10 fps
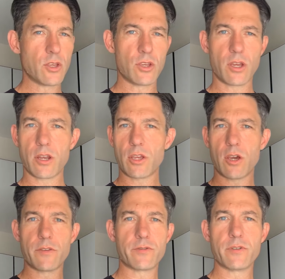you're going to
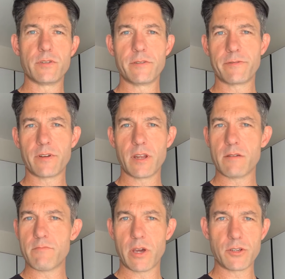go through different
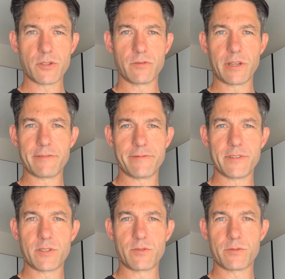emotional and
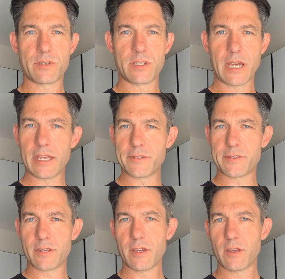physical
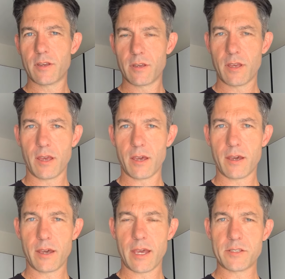states
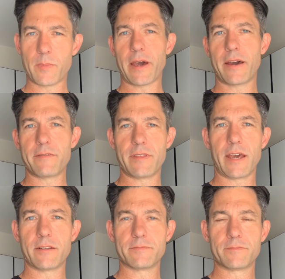as part of
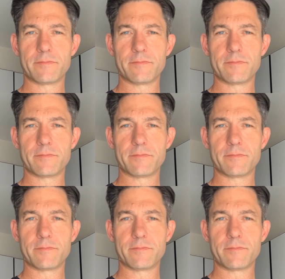that.